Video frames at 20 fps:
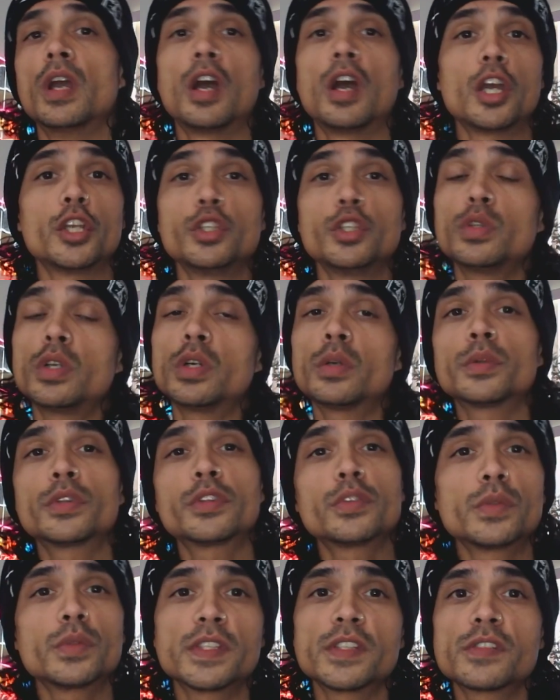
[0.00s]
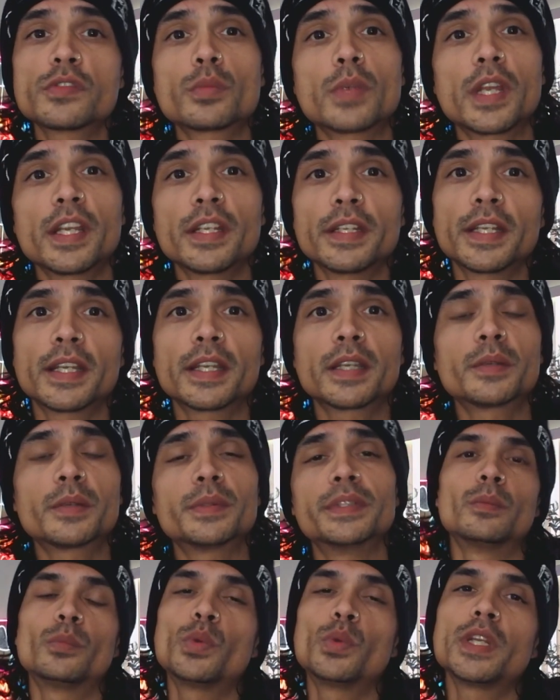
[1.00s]
are you going through this right now?
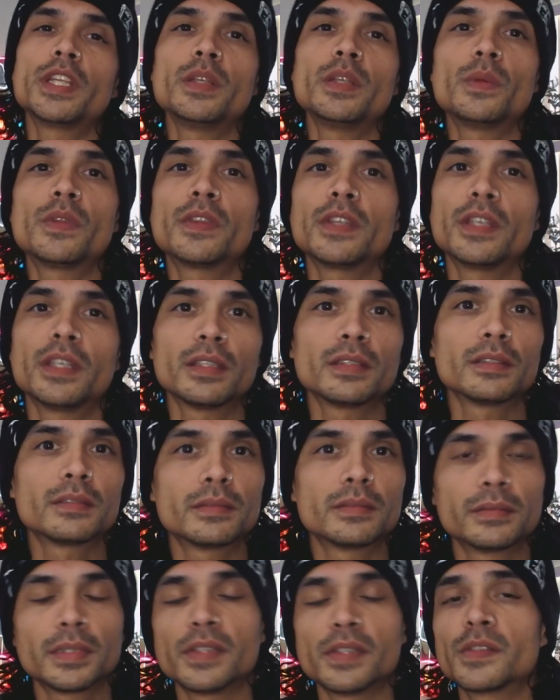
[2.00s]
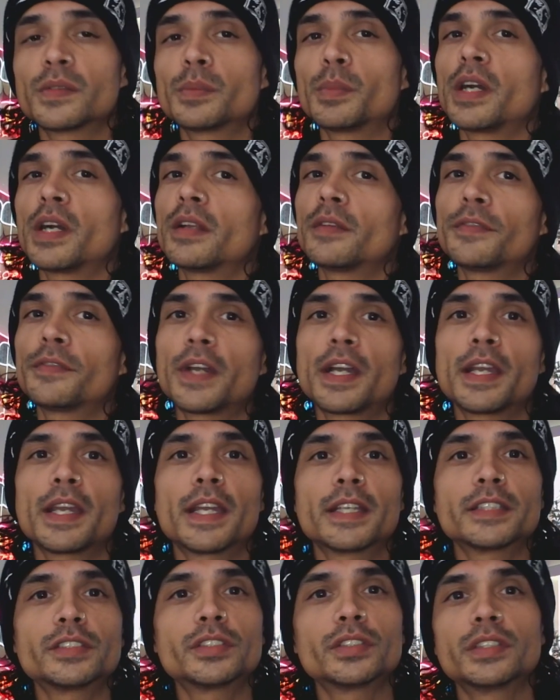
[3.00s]
And what do you think? Is Spotify
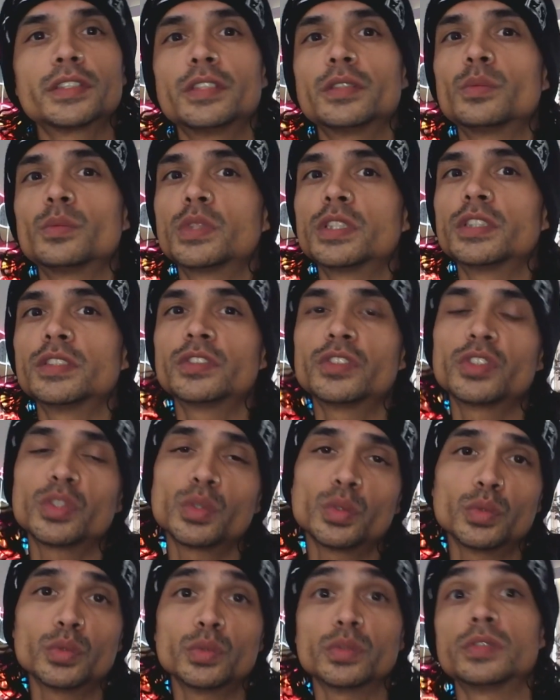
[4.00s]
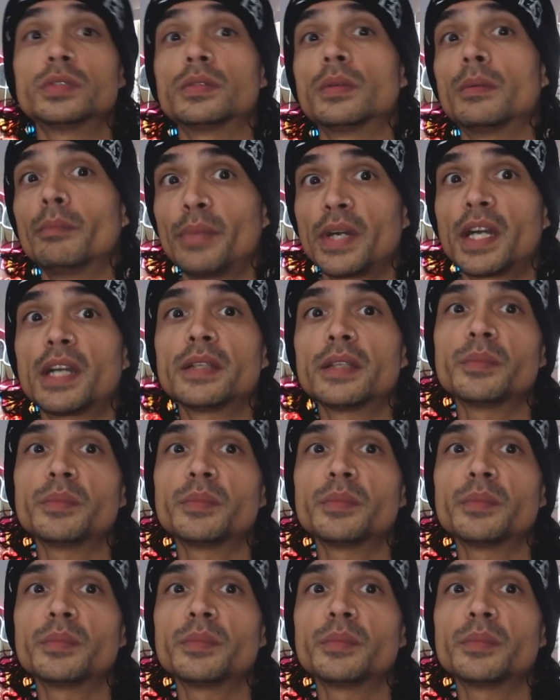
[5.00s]
actually the ones who's bought